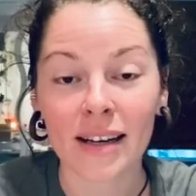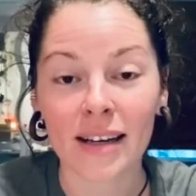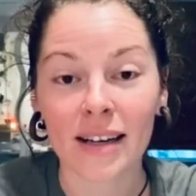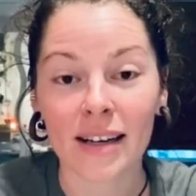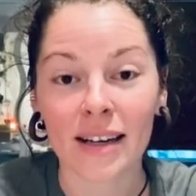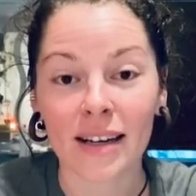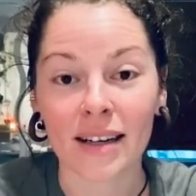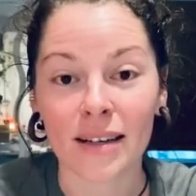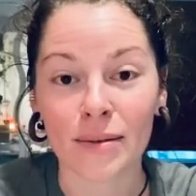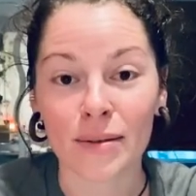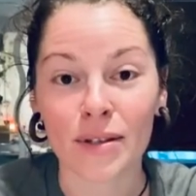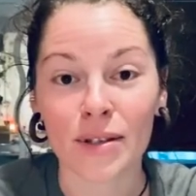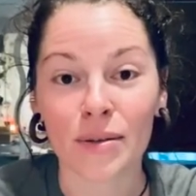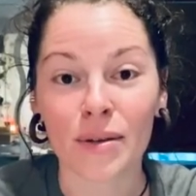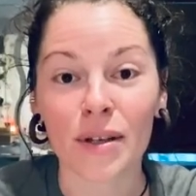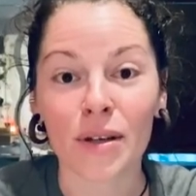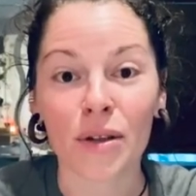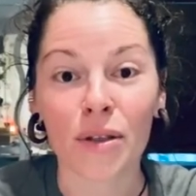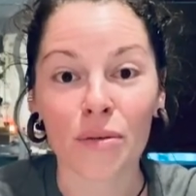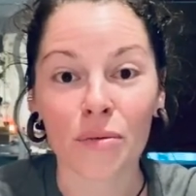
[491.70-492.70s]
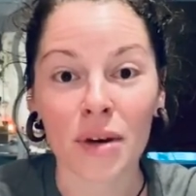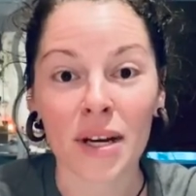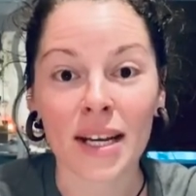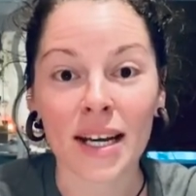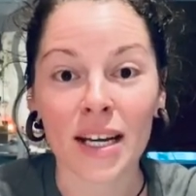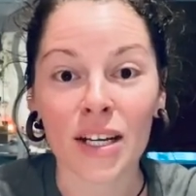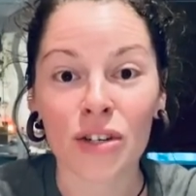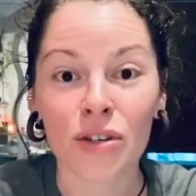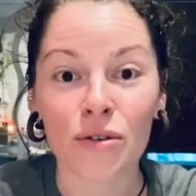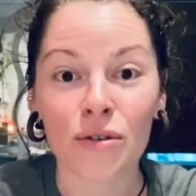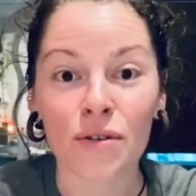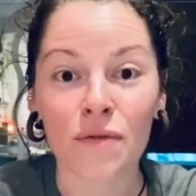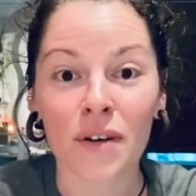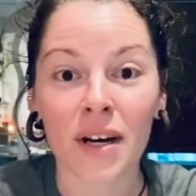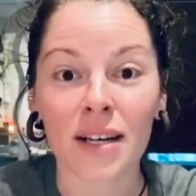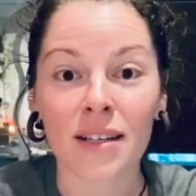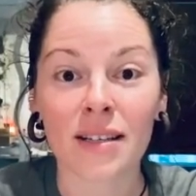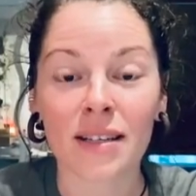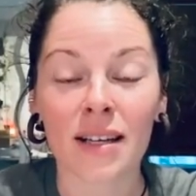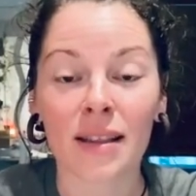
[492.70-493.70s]
I was doing a 3-day juice
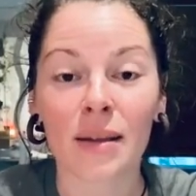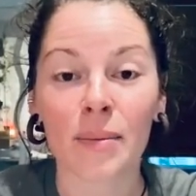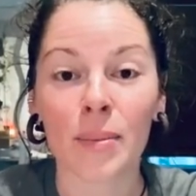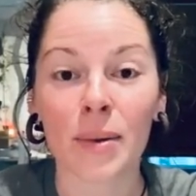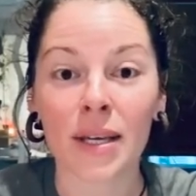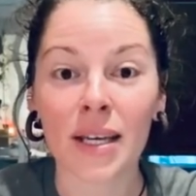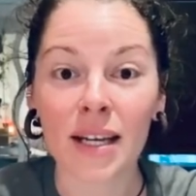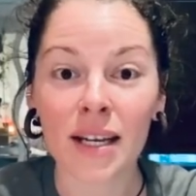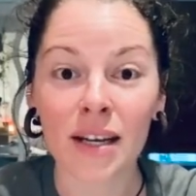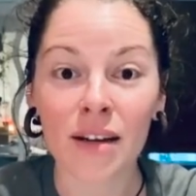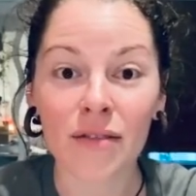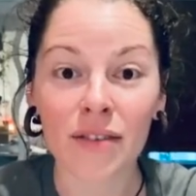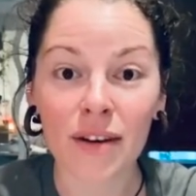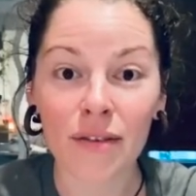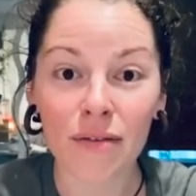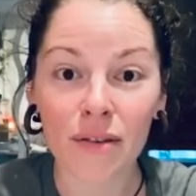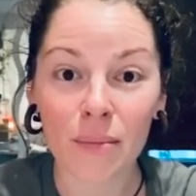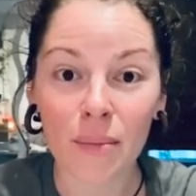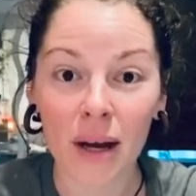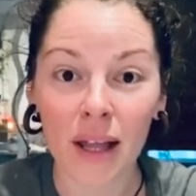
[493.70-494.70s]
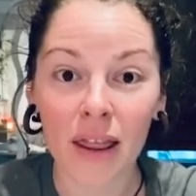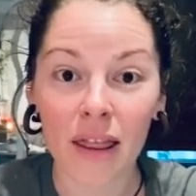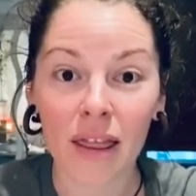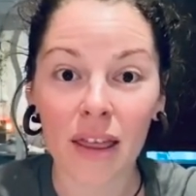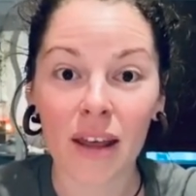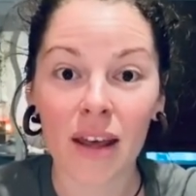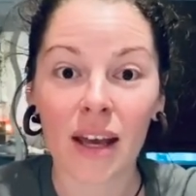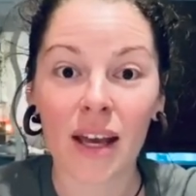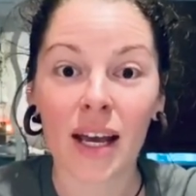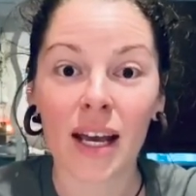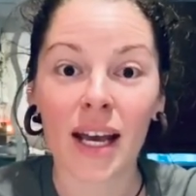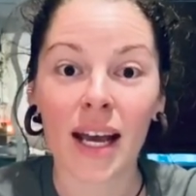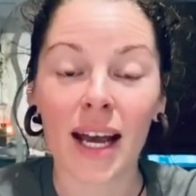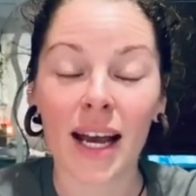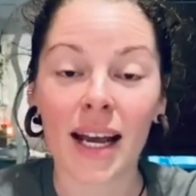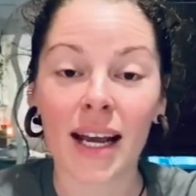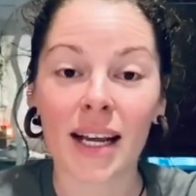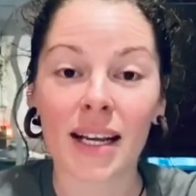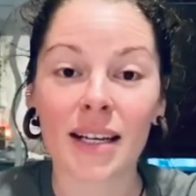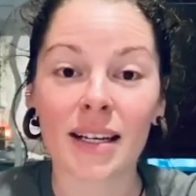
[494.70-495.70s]
fast at the beginning of every month,
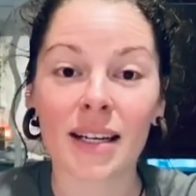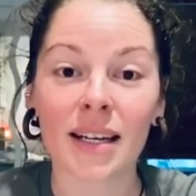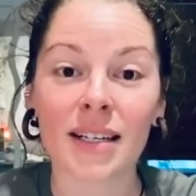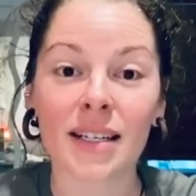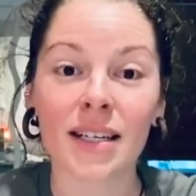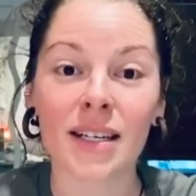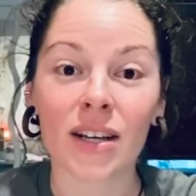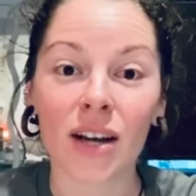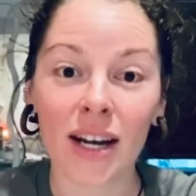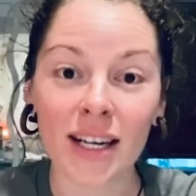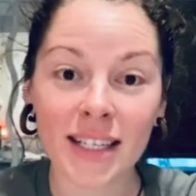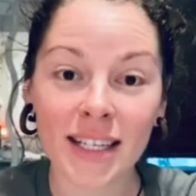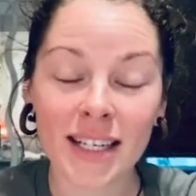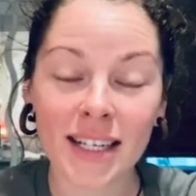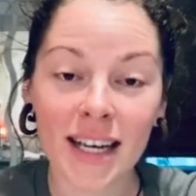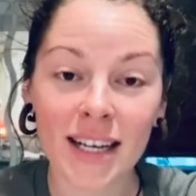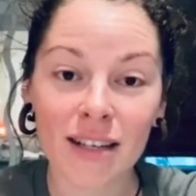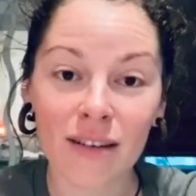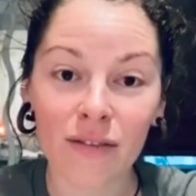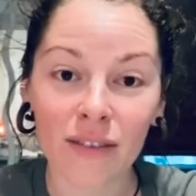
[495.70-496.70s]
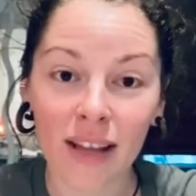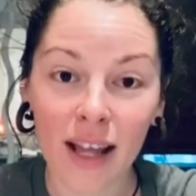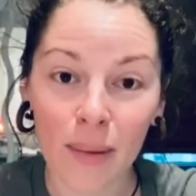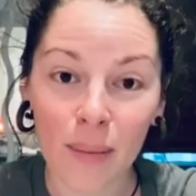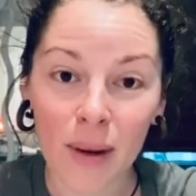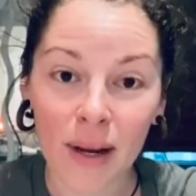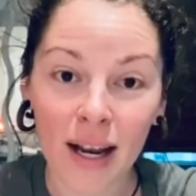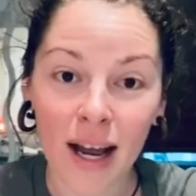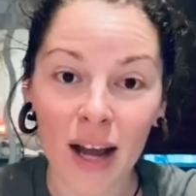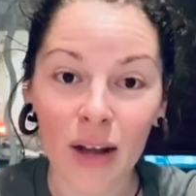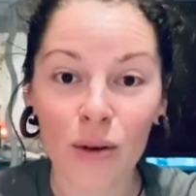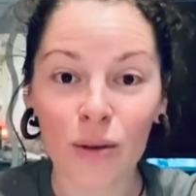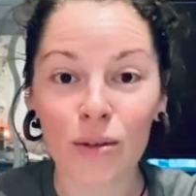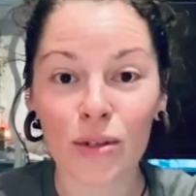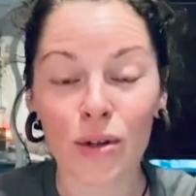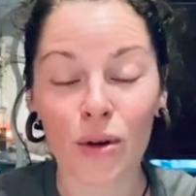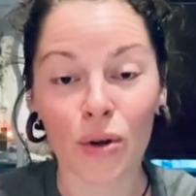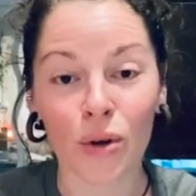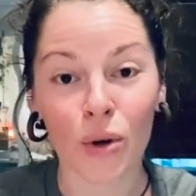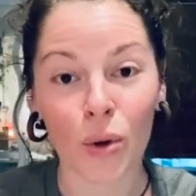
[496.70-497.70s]
and I did 90 days of lemon. I
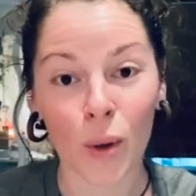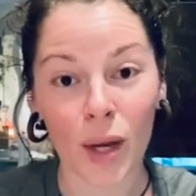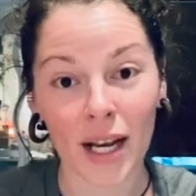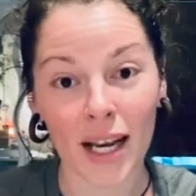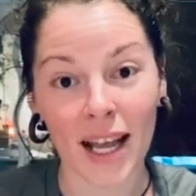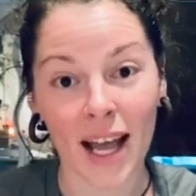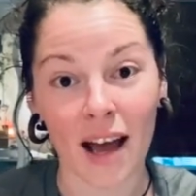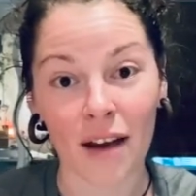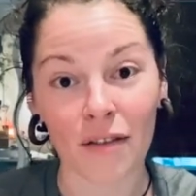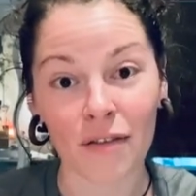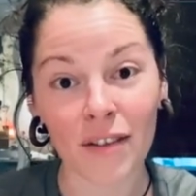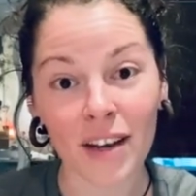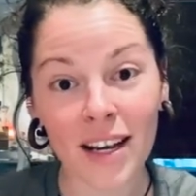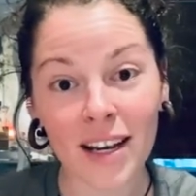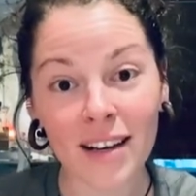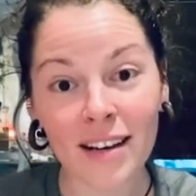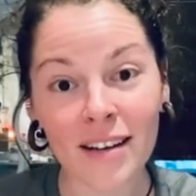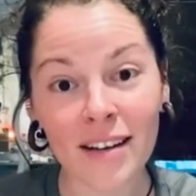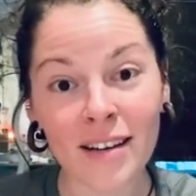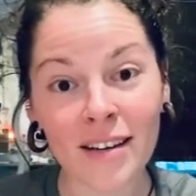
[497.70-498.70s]
also quit caffeine.